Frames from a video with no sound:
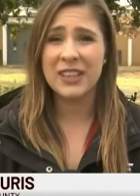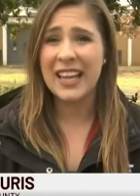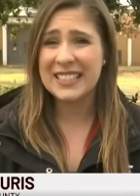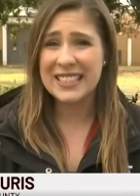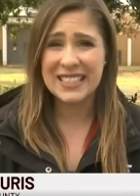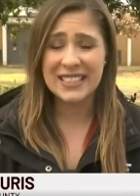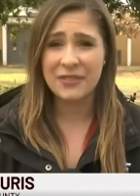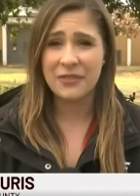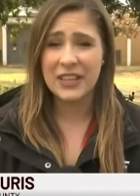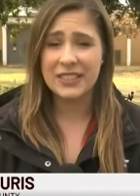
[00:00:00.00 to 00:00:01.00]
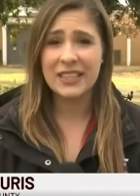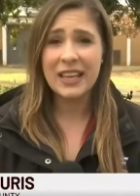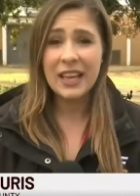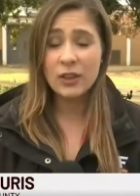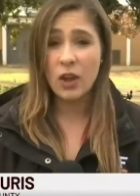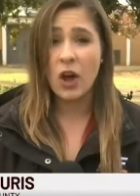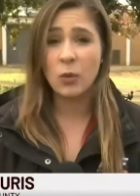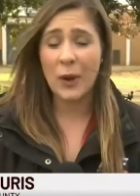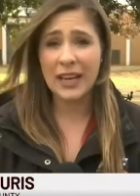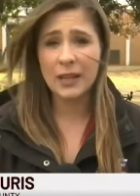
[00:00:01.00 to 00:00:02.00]
licensing fees and long
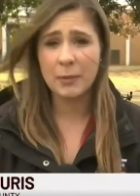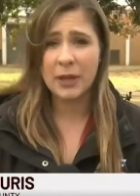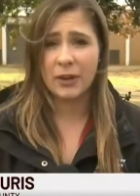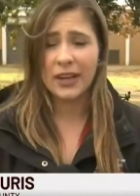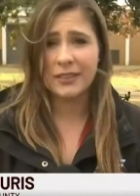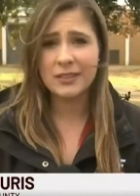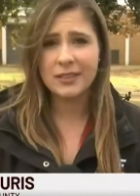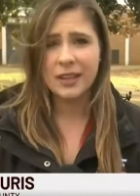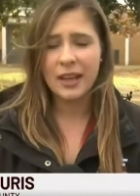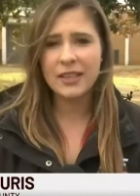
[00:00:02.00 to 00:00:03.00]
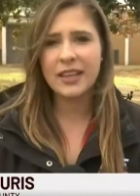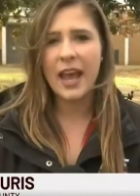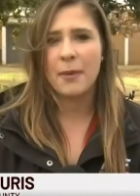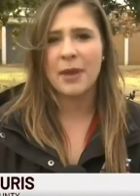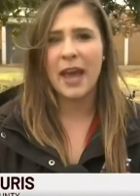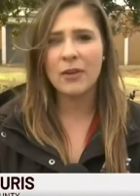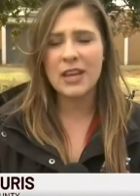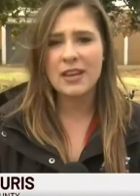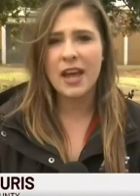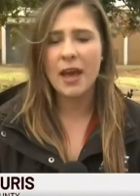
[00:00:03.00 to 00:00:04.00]
waiting periods. In DeKalb
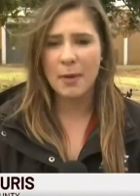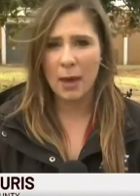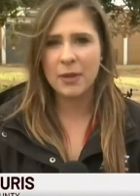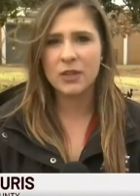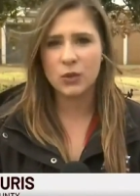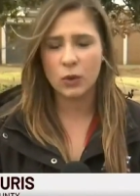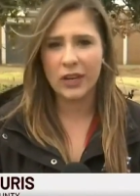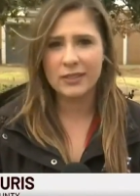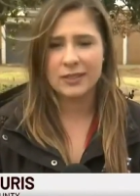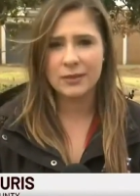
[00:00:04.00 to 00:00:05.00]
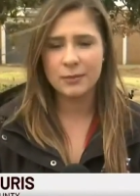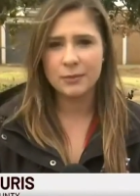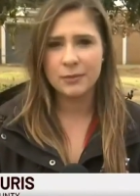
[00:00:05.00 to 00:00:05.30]
County, I'm Abby Kousouris.